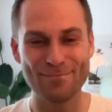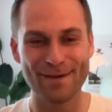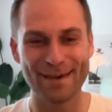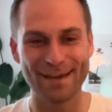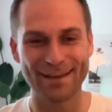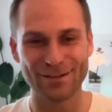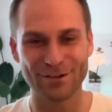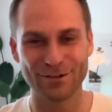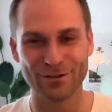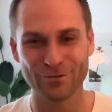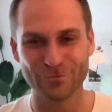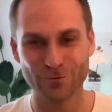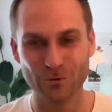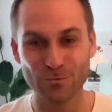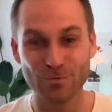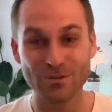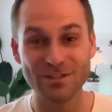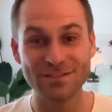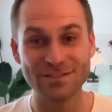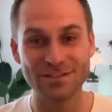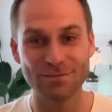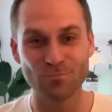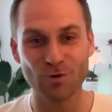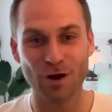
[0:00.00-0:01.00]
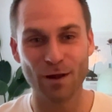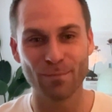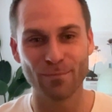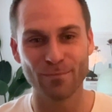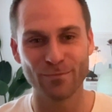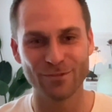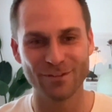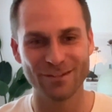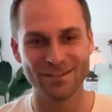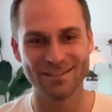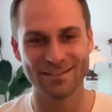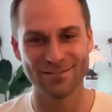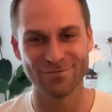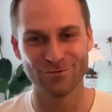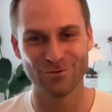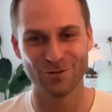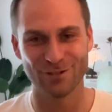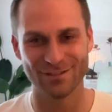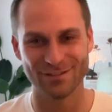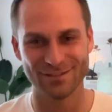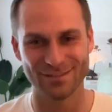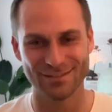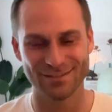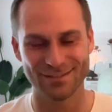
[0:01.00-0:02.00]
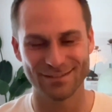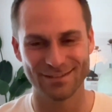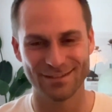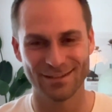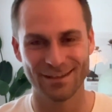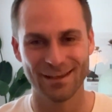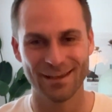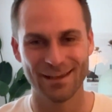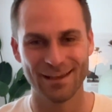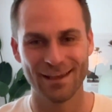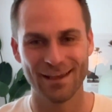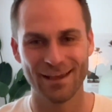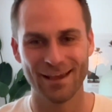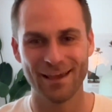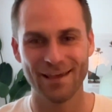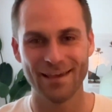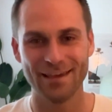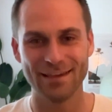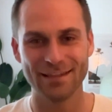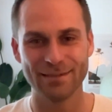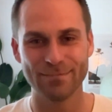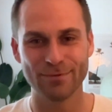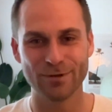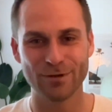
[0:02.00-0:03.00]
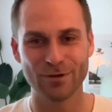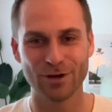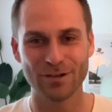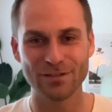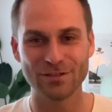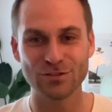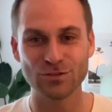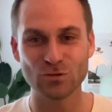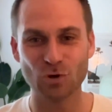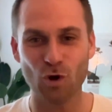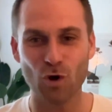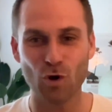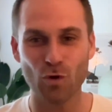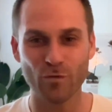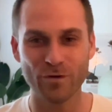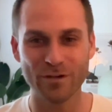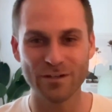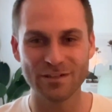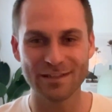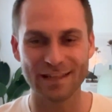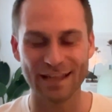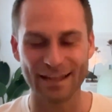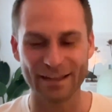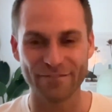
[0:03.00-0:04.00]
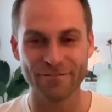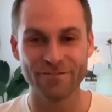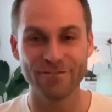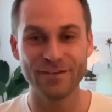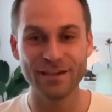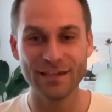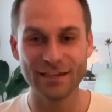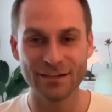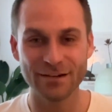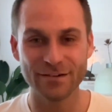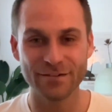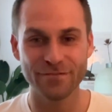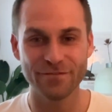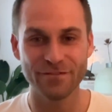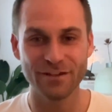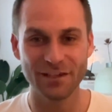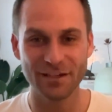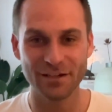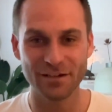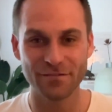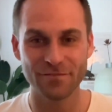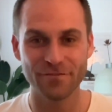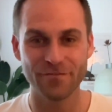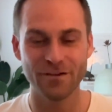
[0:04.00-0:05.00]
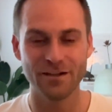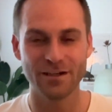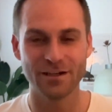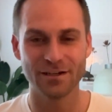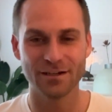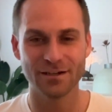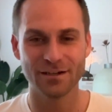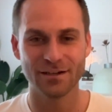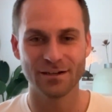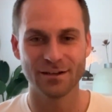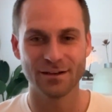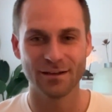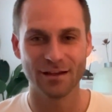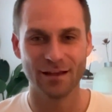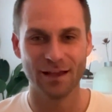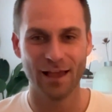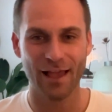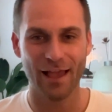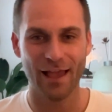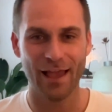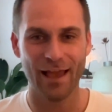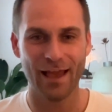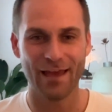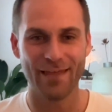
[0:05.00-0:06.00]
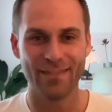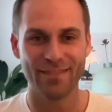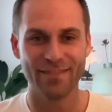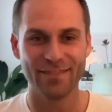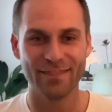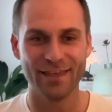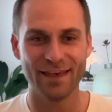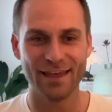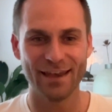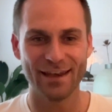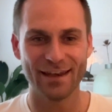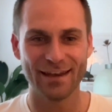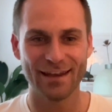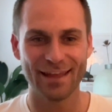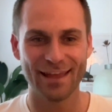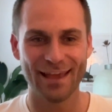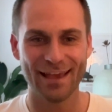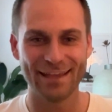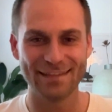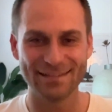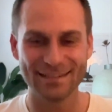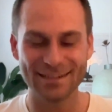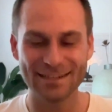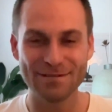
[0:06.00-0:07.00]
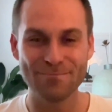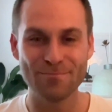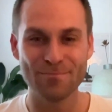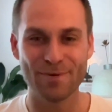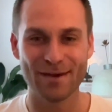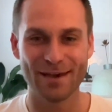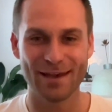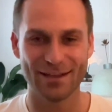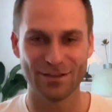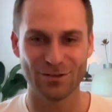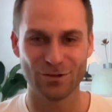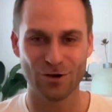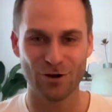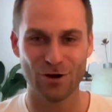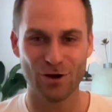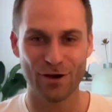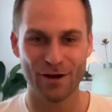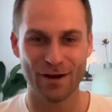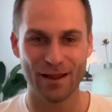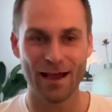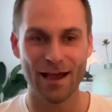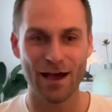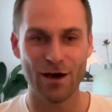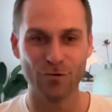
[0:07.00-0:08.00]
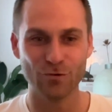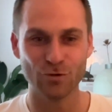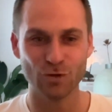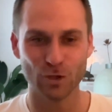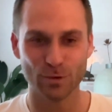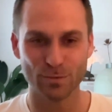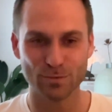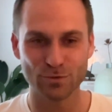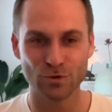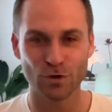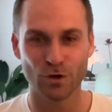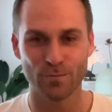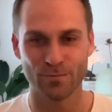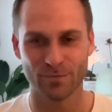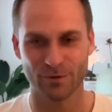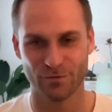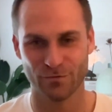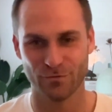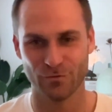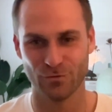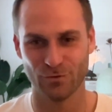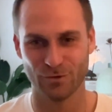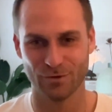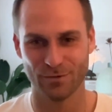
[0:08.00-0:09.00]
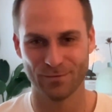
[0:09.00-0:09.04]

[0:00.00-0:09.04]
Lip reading: on the food, which is the problem with these influencers, is because it's always like fear, fear, fear. And that has an impact on how you absorb the food.